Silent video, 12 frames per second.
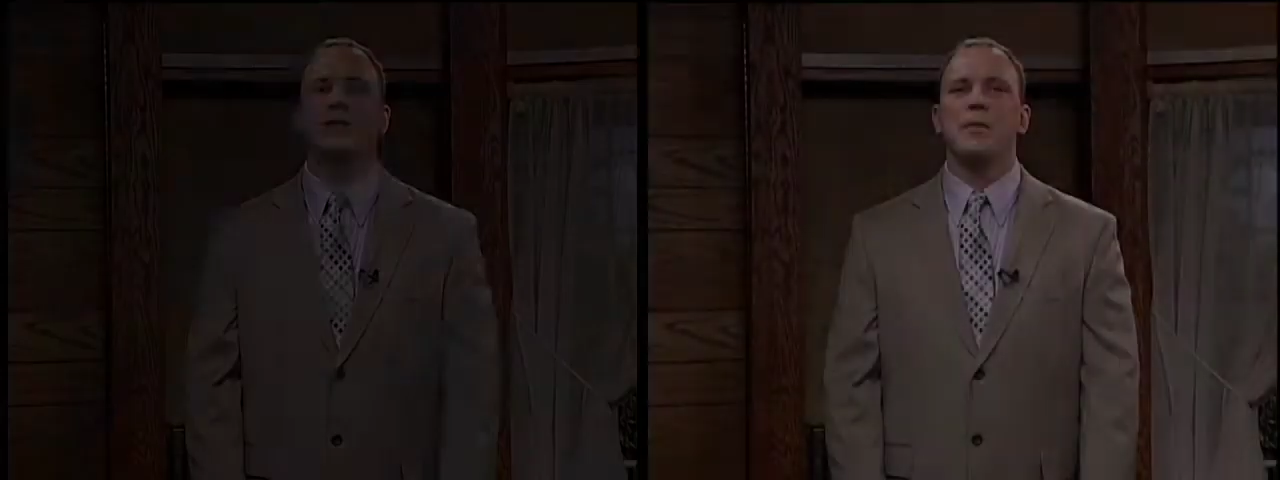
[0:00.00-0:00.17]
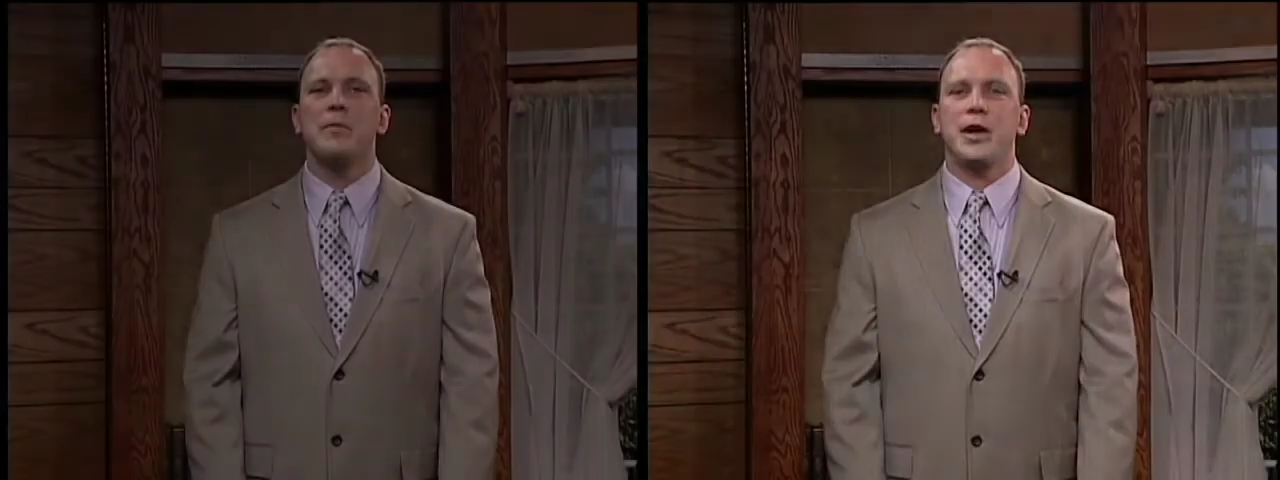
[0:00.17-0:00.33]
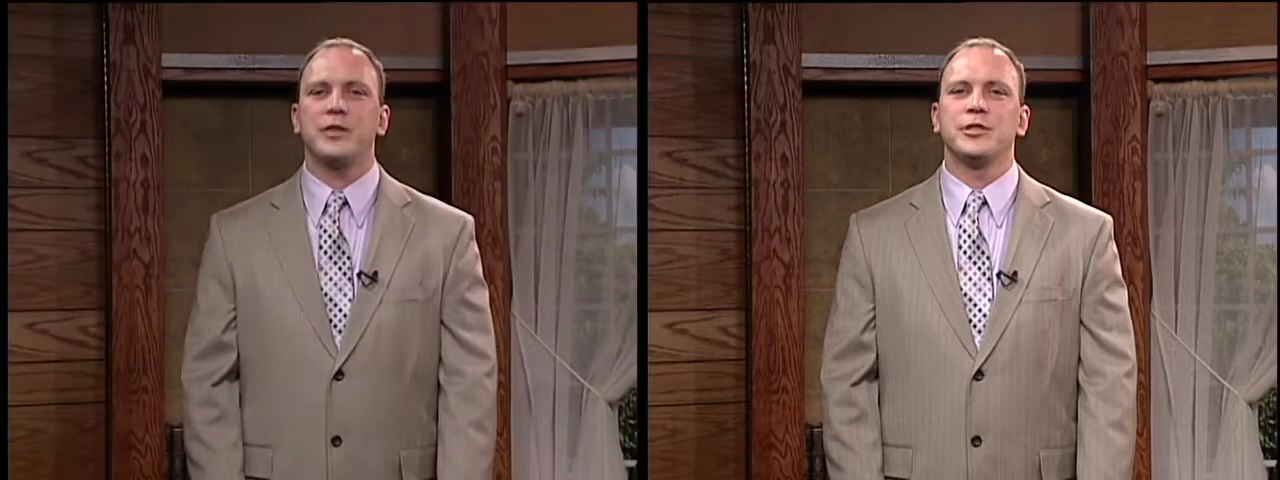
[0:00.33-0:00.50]

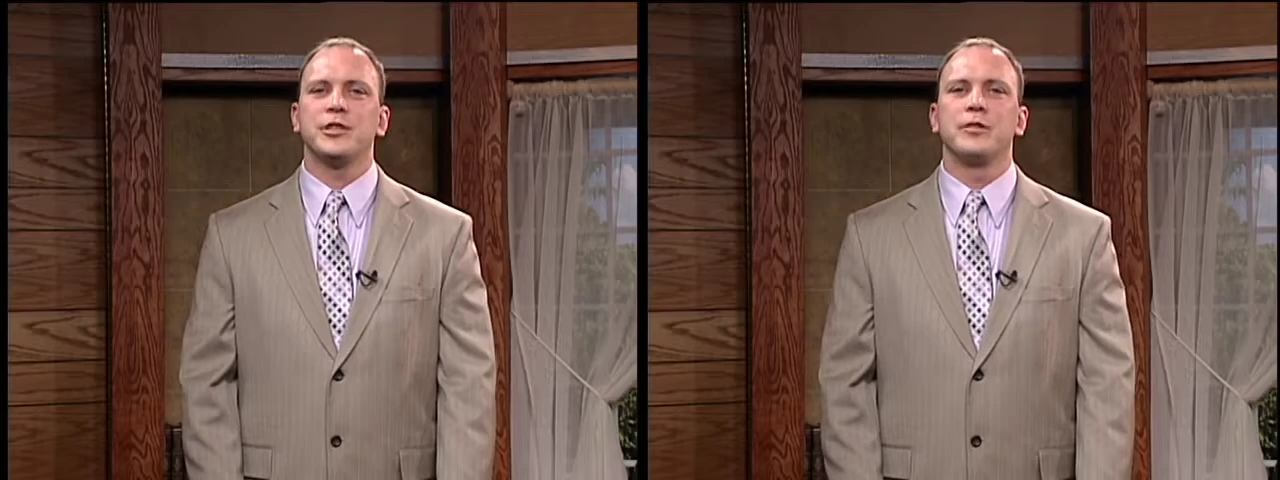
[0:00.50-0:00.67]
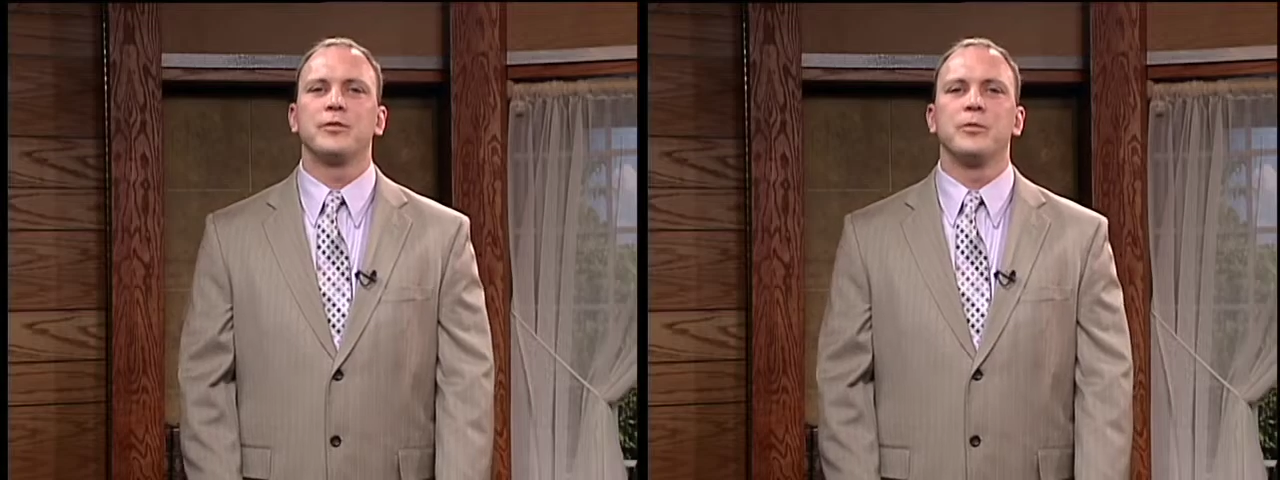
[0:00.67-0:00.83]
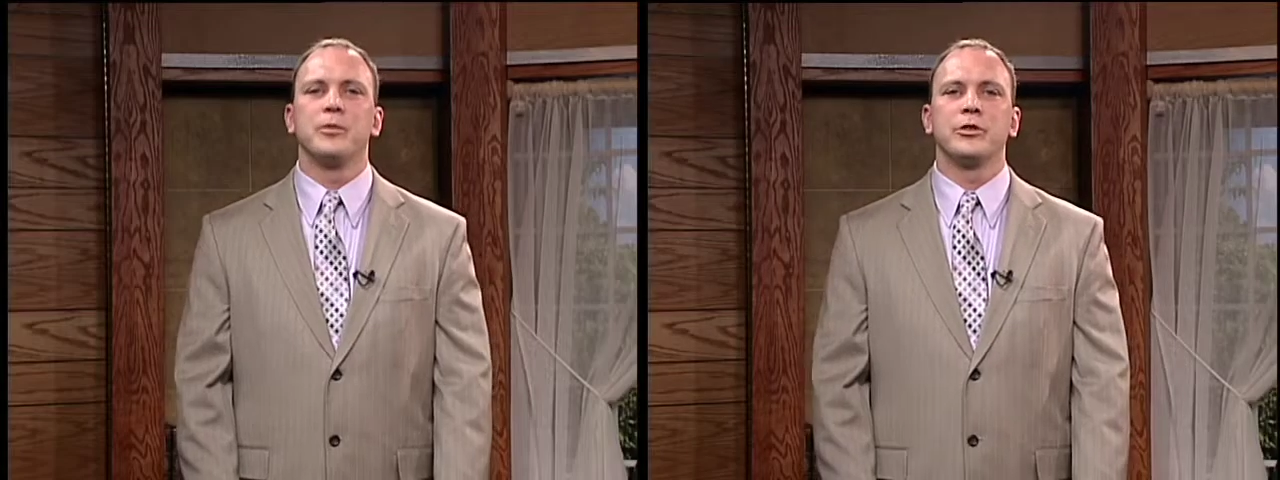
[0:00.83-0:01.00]
I'm Matt Cheek
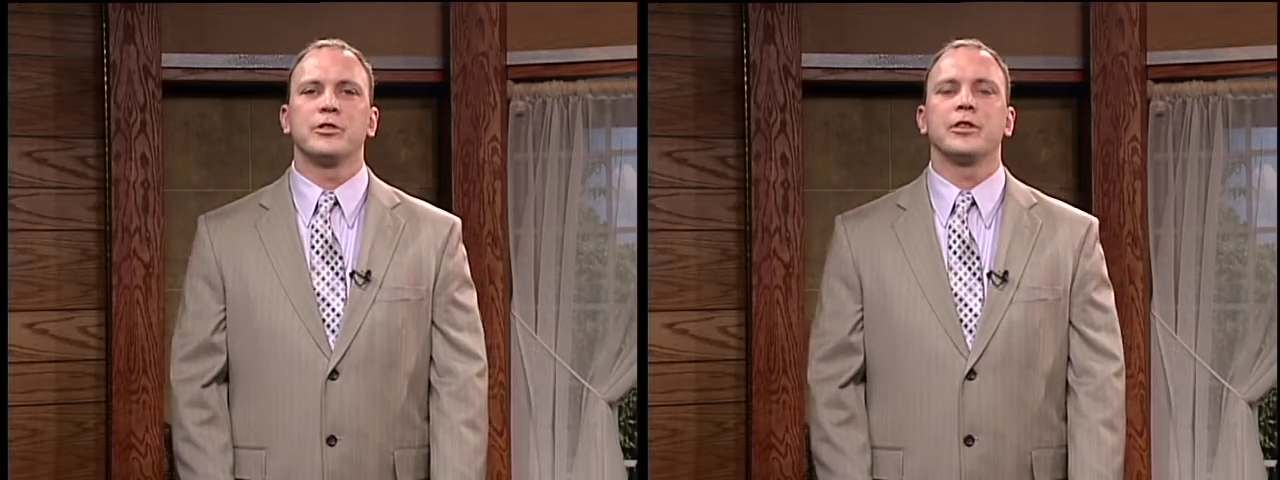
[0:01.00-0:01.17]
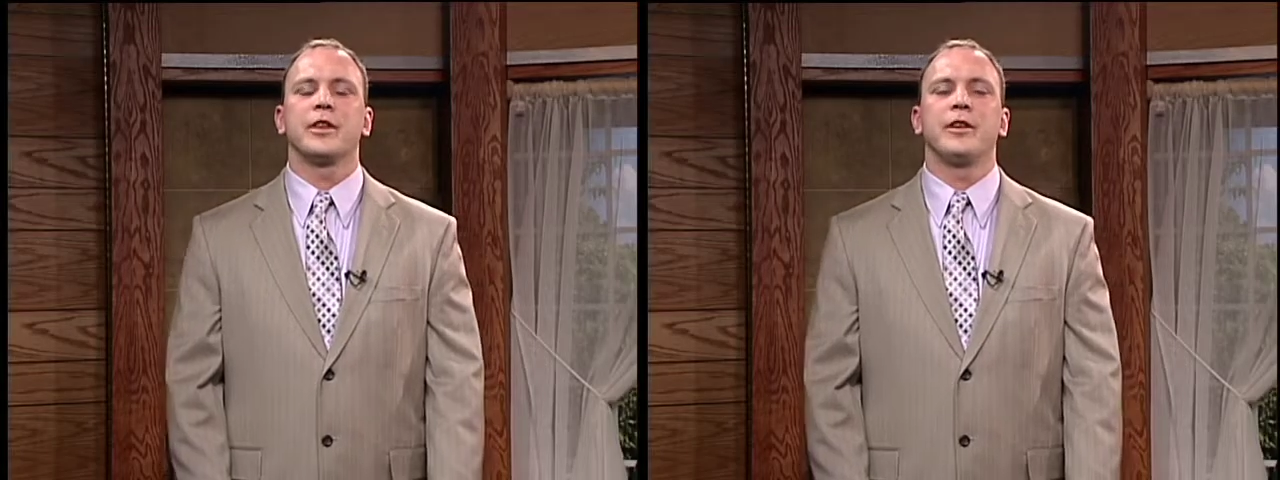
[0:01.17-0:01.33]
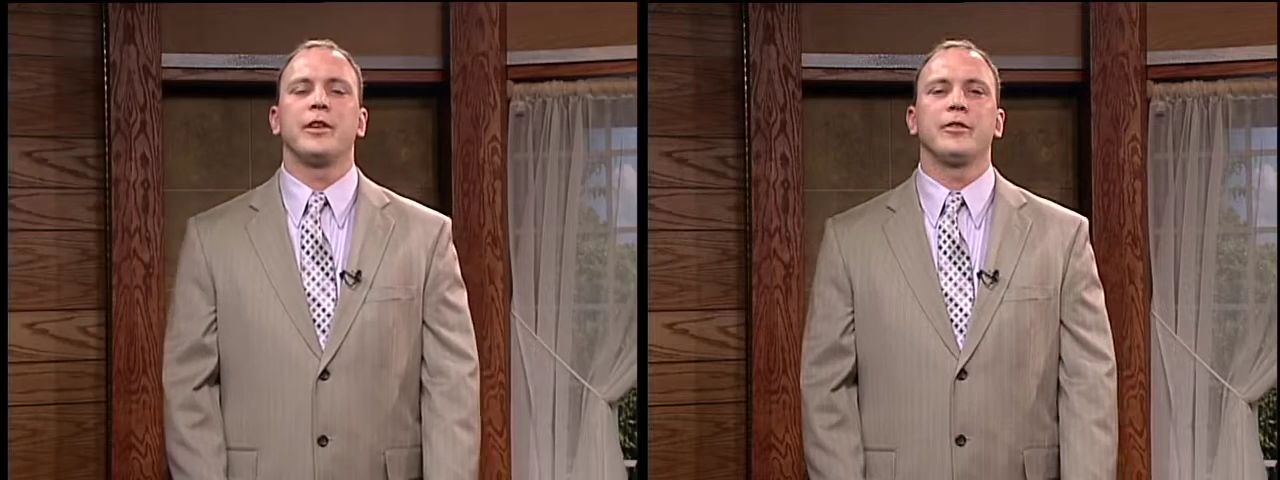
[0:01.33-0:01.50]
from the Ocean
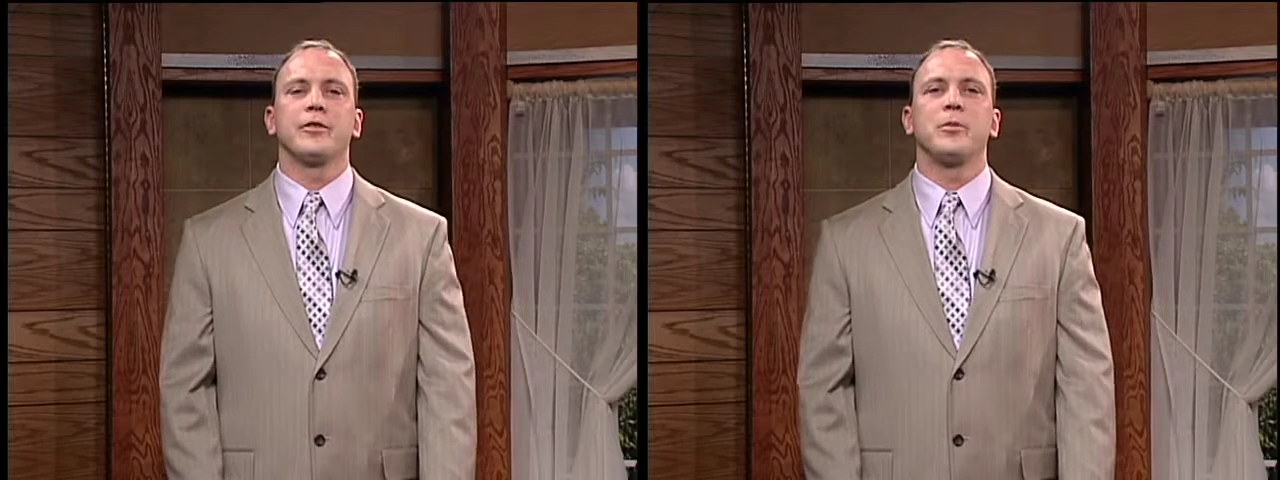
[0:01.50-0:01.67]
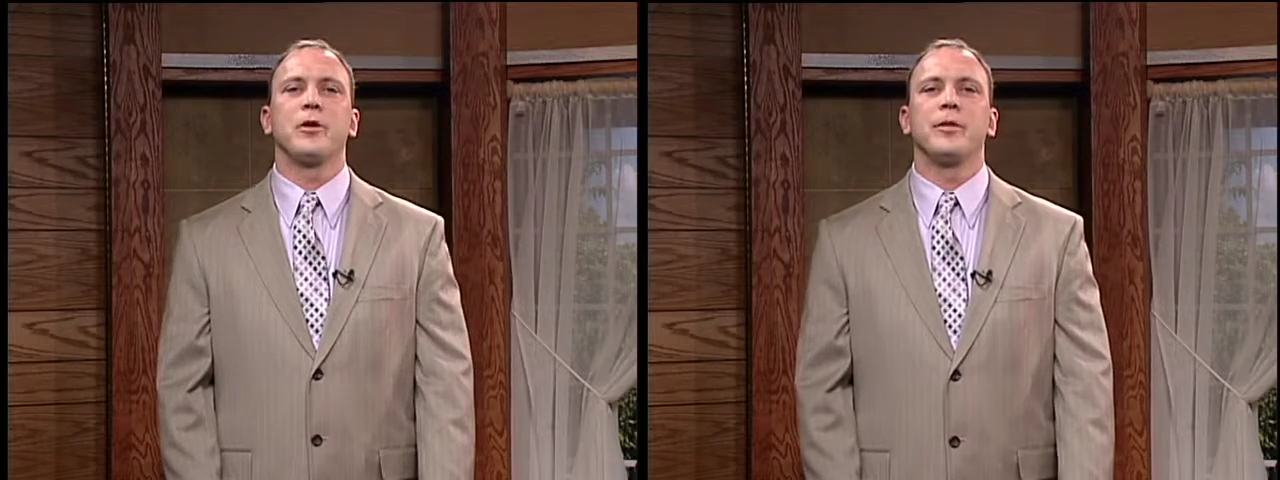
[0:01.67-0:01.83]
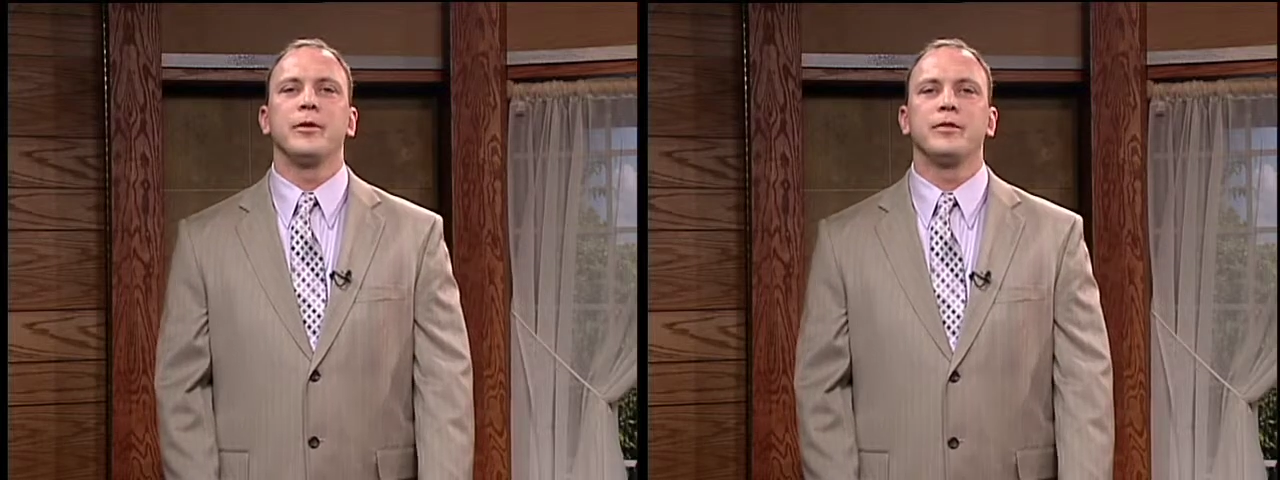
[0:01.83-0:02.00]
County Health
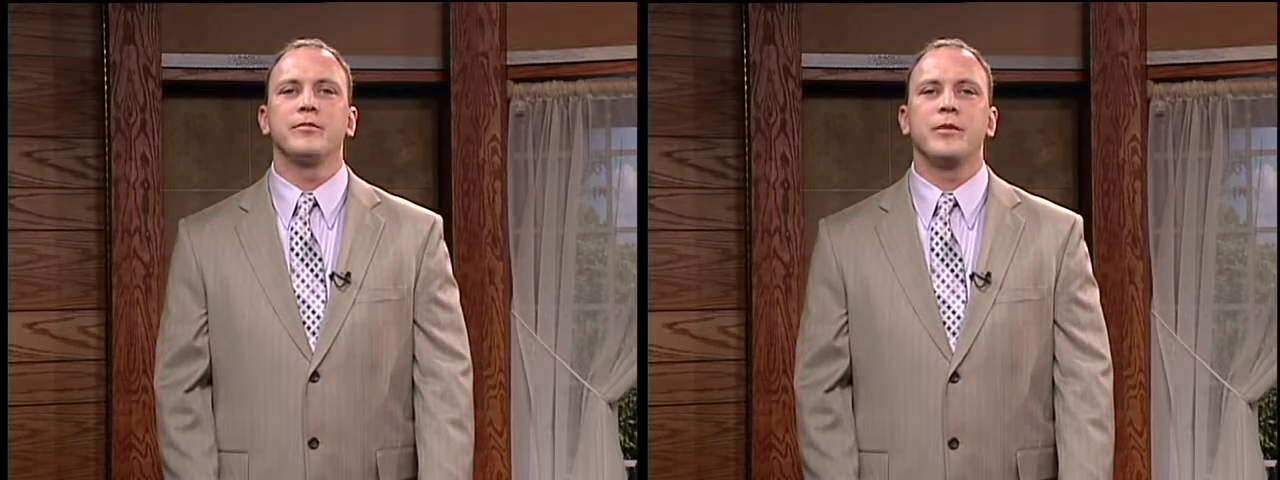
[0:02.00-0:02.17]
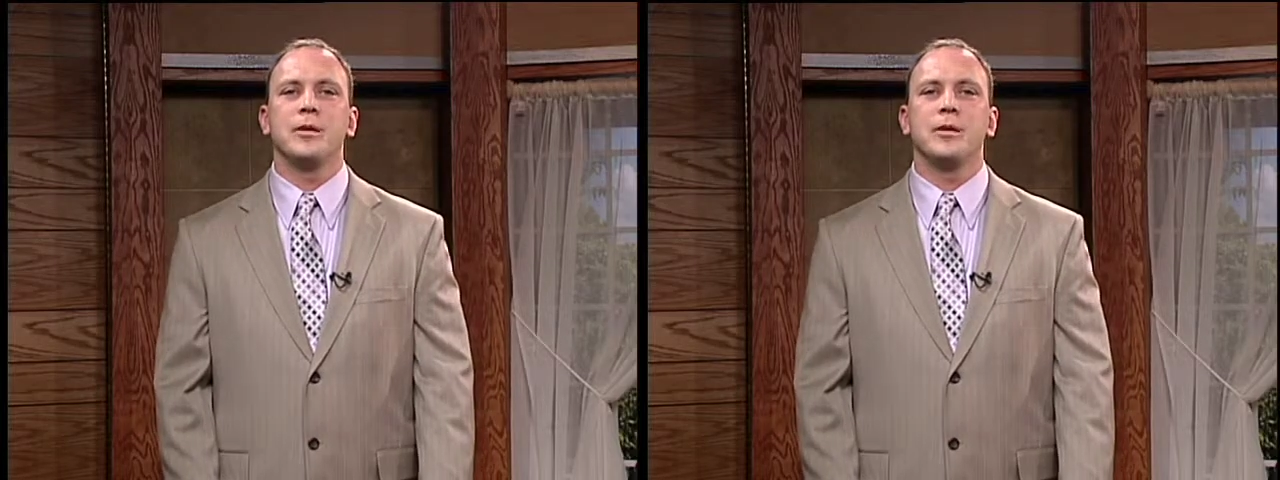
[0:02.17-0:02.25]
Department.